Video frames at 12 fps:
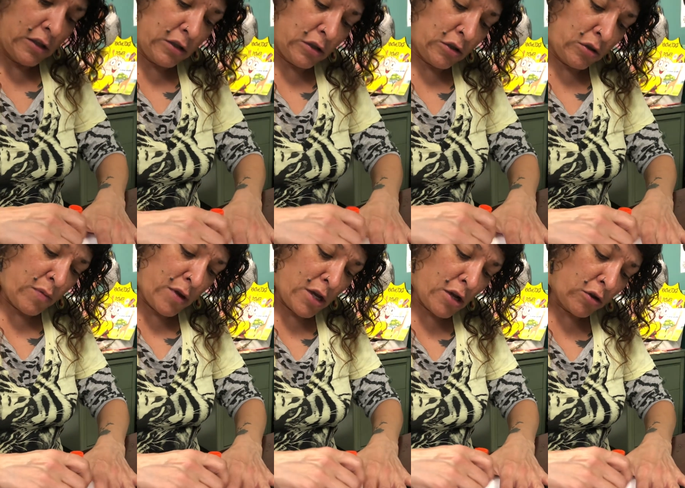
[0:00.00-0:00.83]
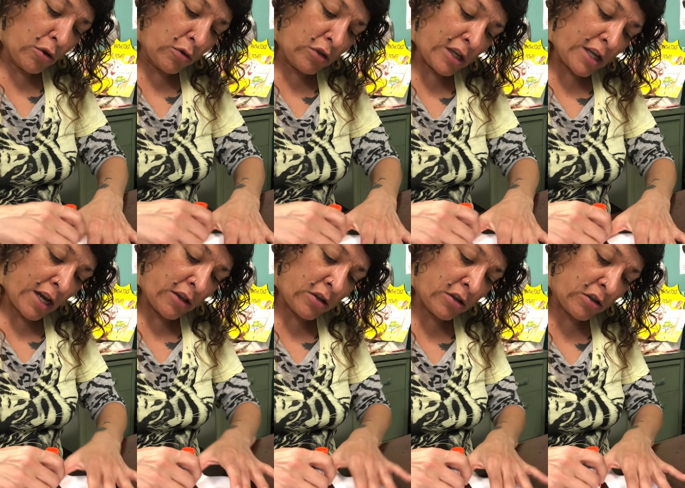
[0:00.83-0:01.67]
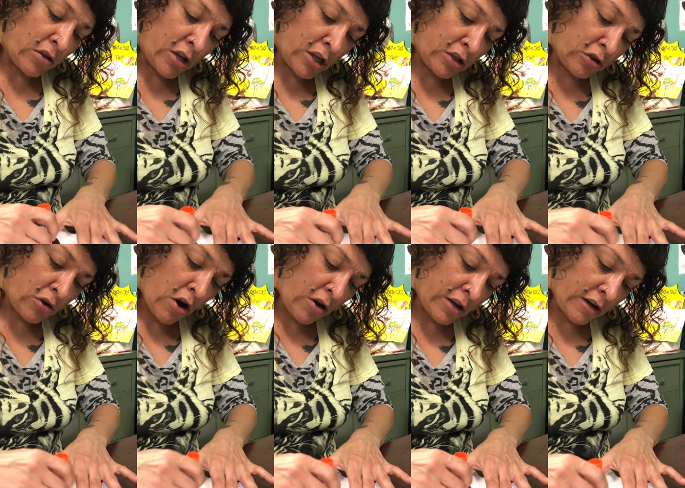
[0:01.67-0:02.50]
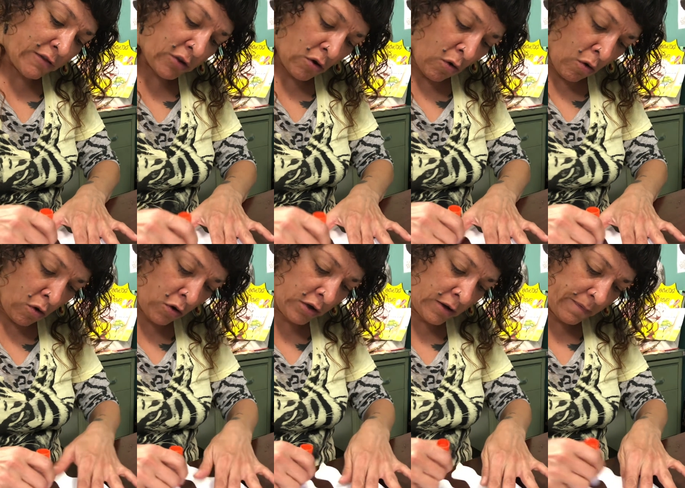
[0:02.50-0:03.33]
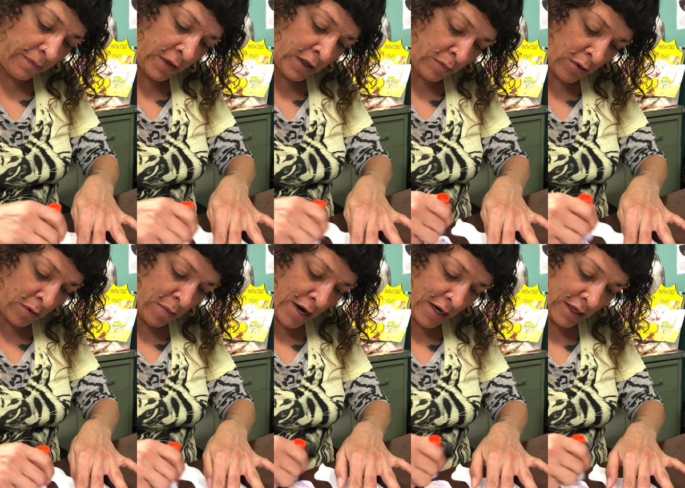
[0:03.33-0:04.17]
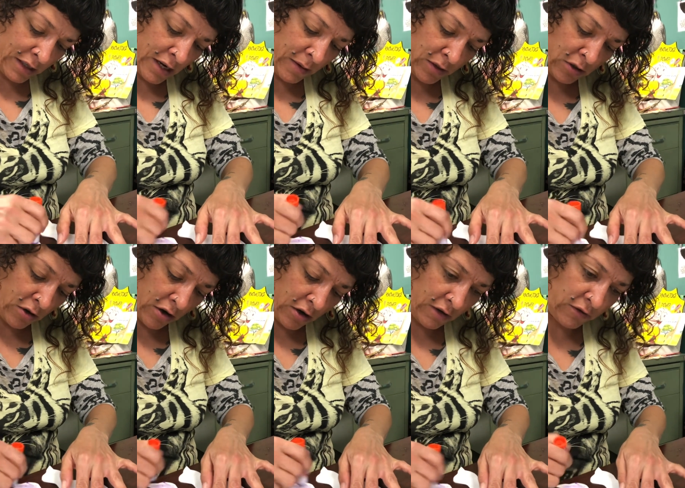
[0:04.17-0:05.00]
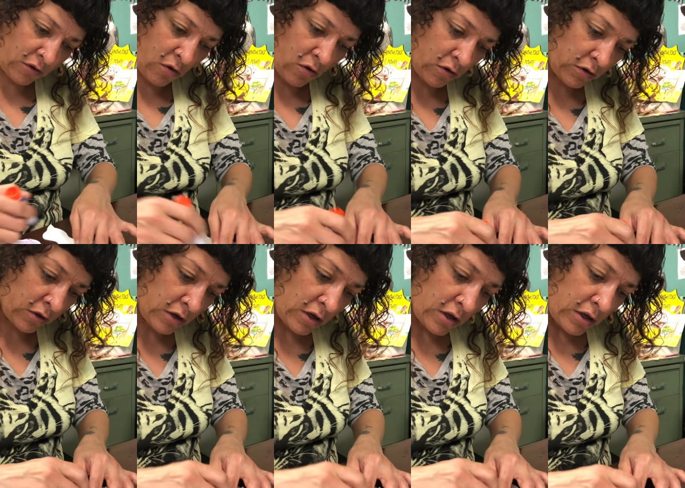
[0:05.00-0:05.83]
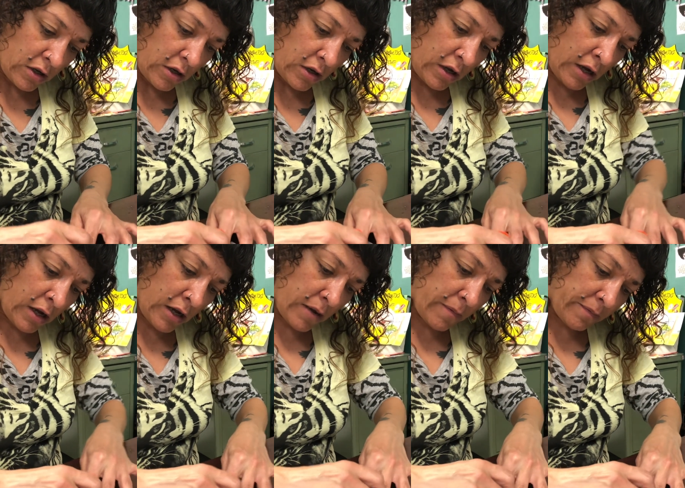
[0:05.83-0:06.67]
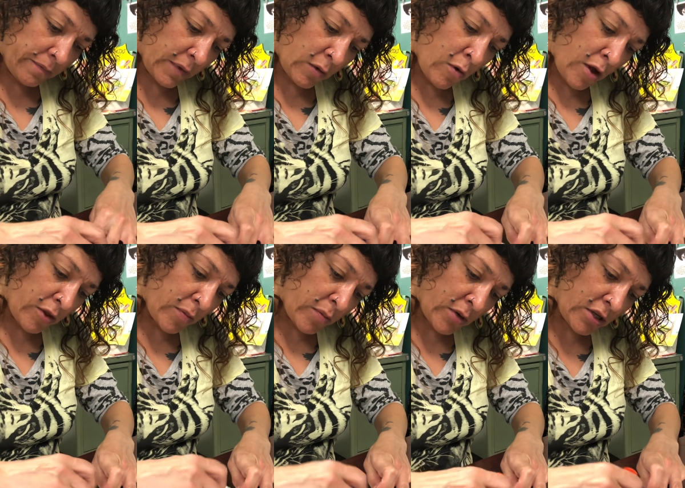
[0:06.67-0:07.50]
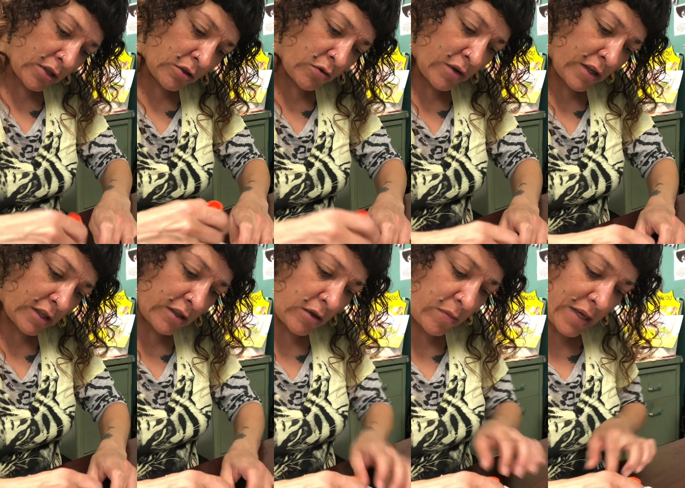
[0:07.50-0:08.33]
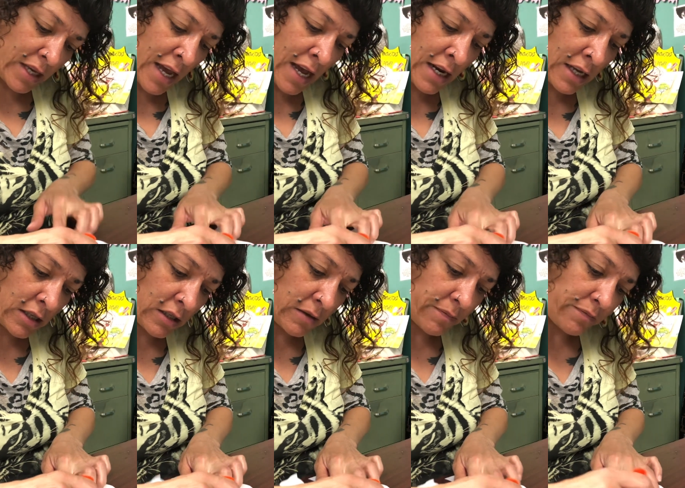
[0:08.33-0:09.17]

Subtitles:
to be glued together so that it's strong enough to hold. This bird body's got to be strong enough to hold while the bird is doing its little mechanics.